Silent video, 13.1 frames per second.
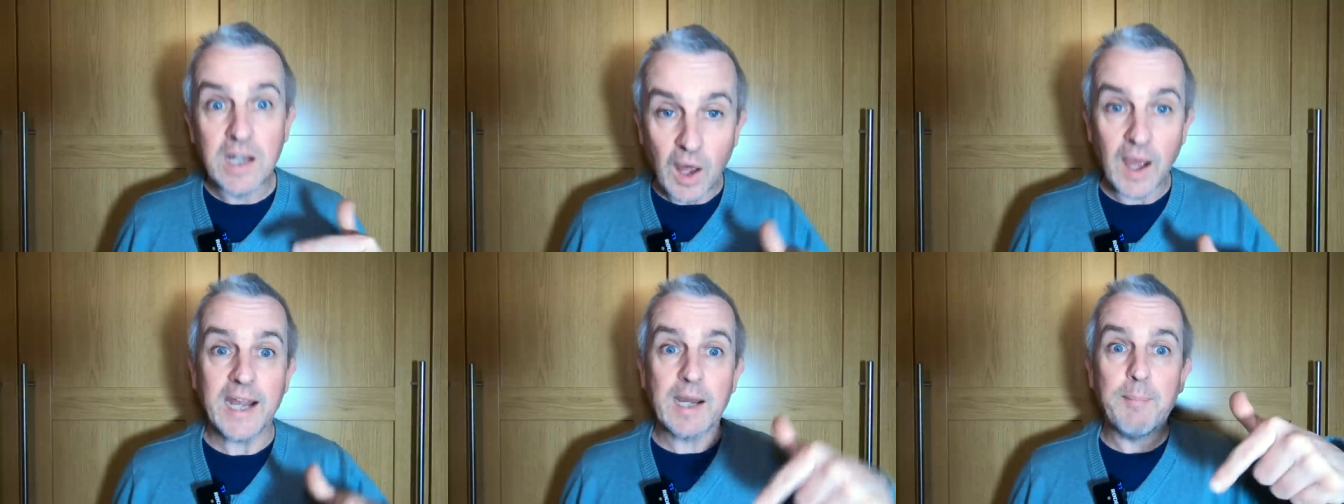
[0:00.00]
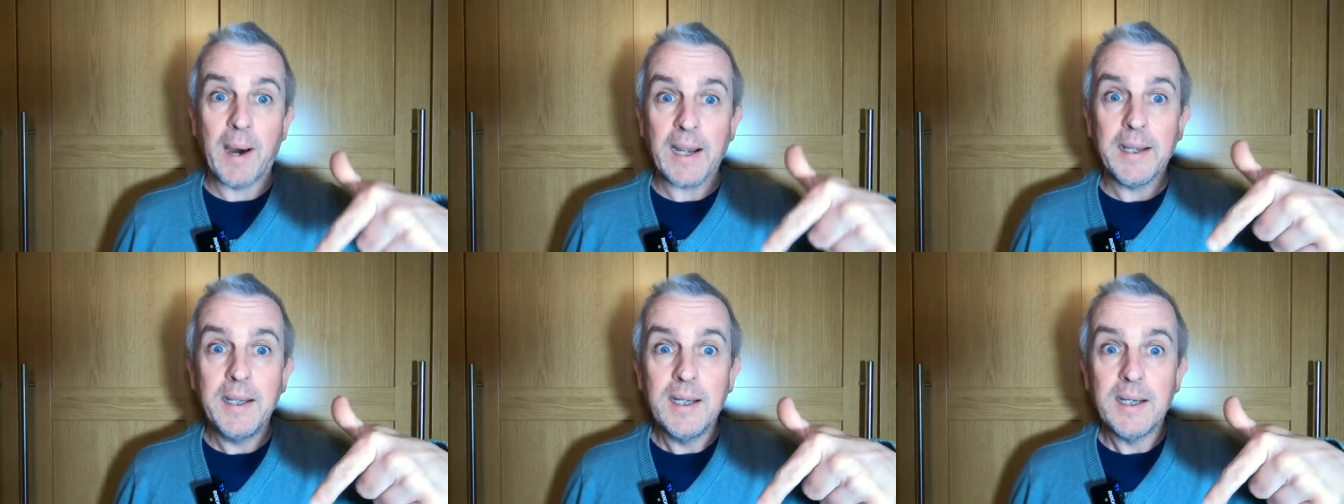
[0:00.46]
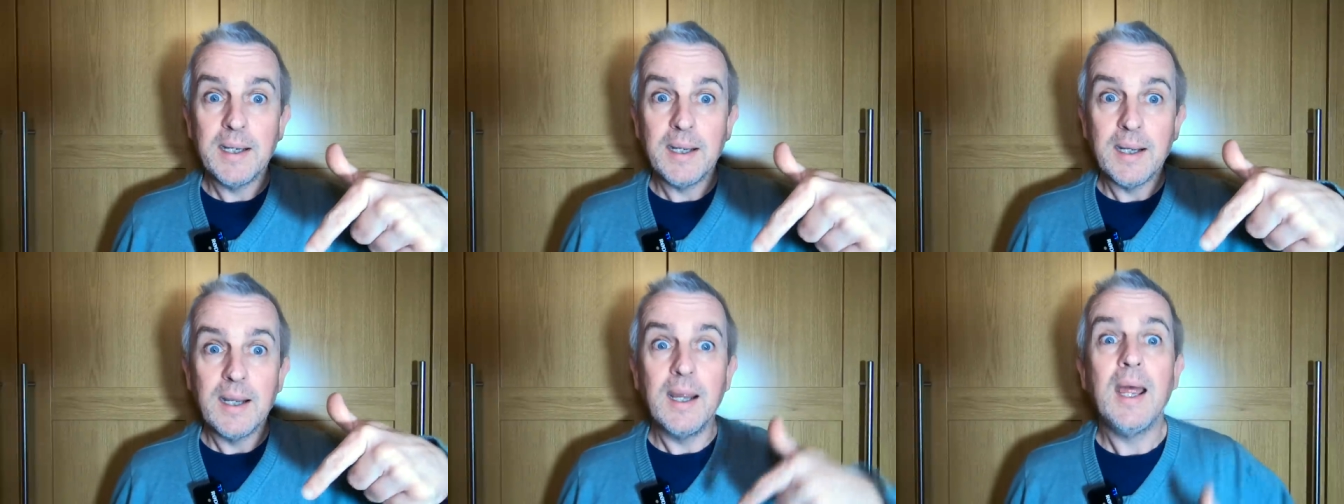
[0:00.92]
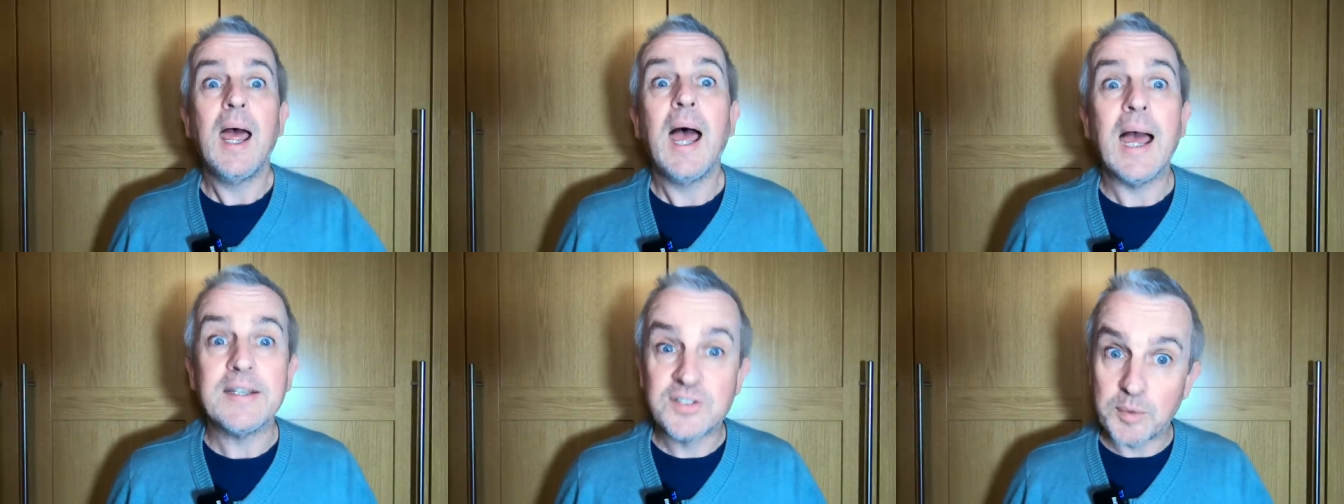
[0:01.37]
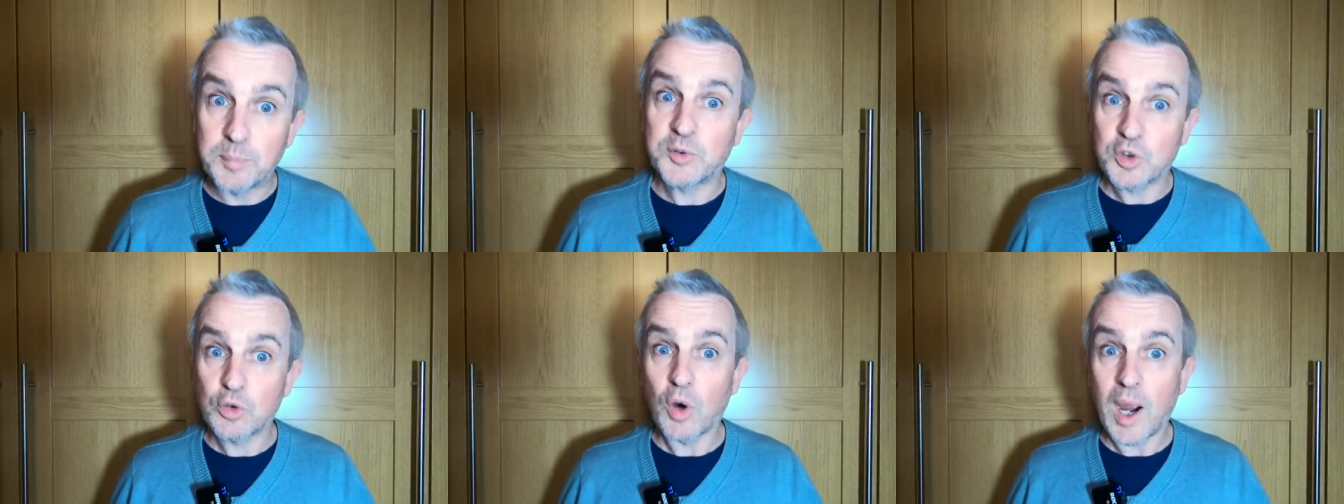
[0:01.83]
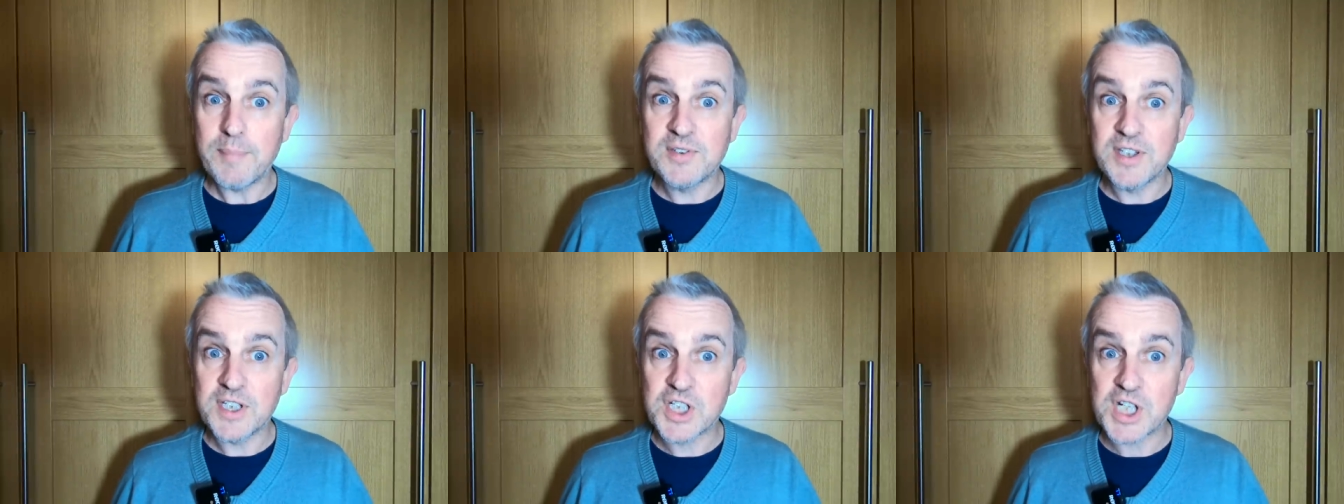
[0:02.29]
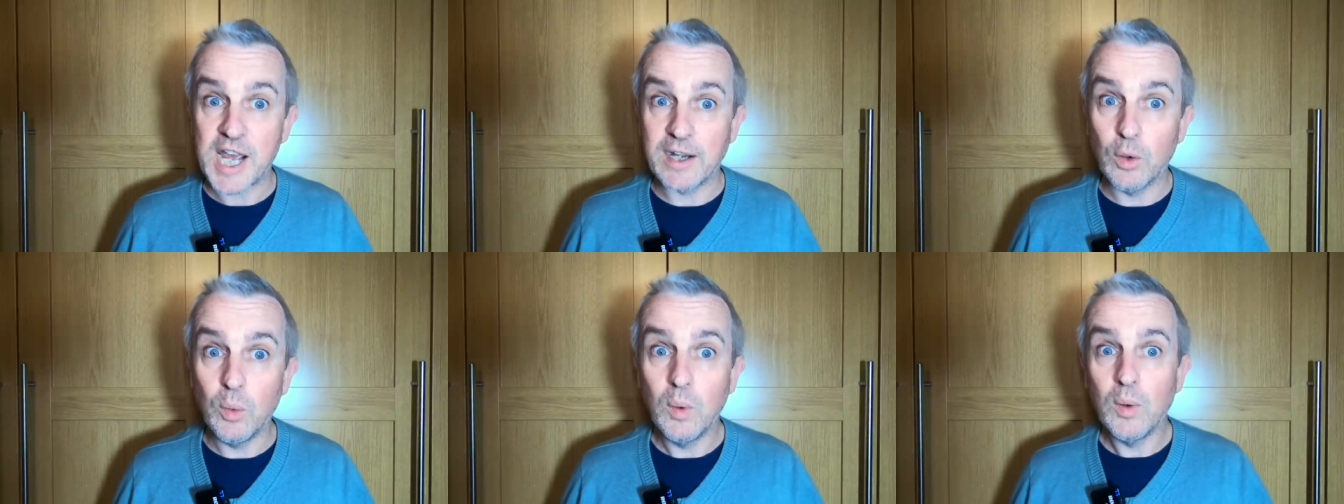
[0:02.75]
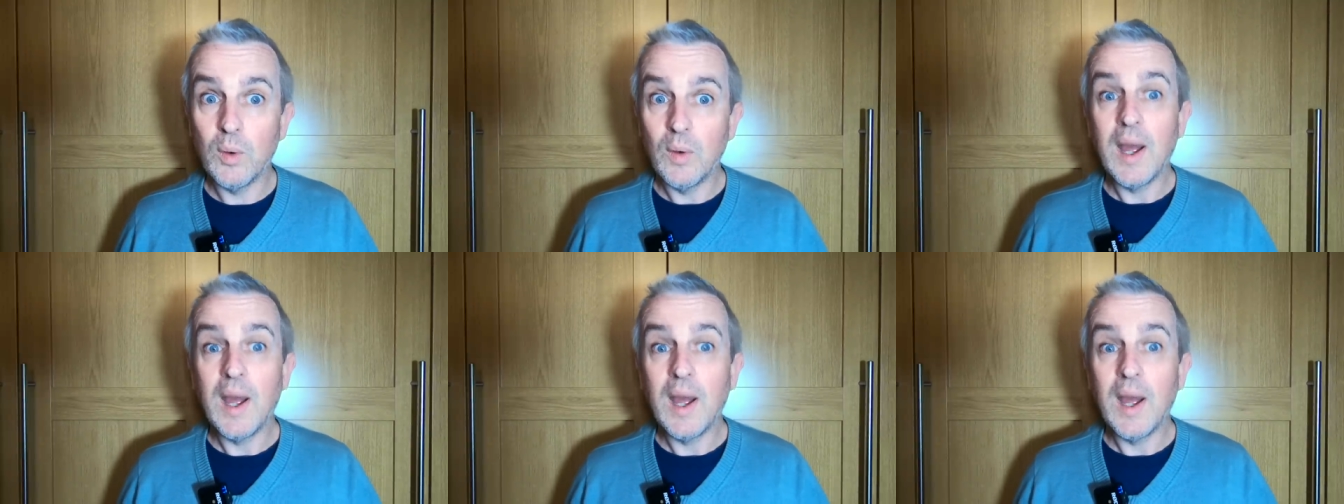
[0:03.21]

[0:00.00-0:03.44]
like button and subscribe to the channel